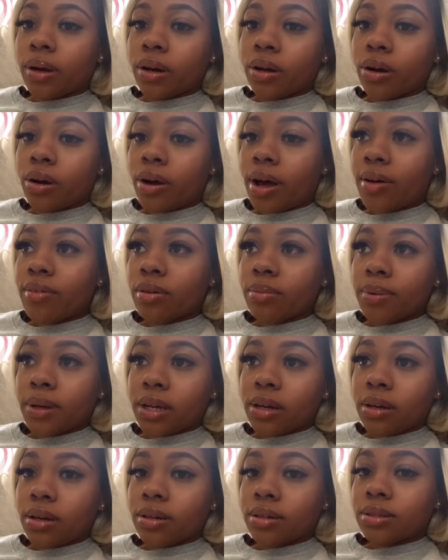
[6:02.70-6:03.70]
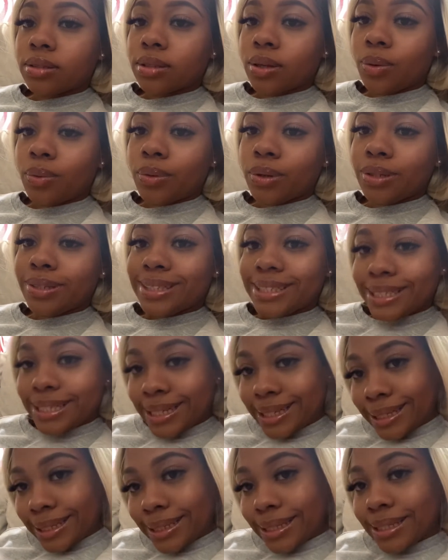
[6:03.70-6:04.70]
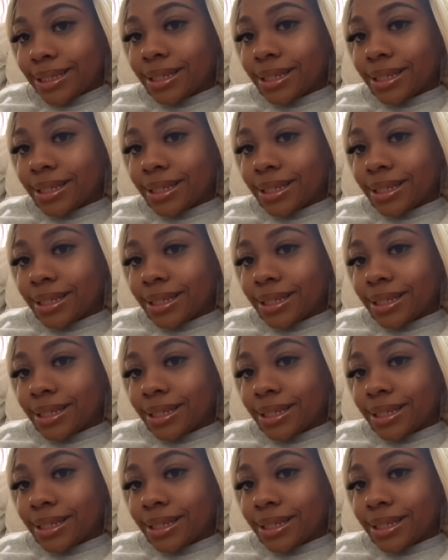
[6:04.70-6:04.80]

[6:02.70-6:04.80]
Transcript: gonna go have a picnic. So we'll see.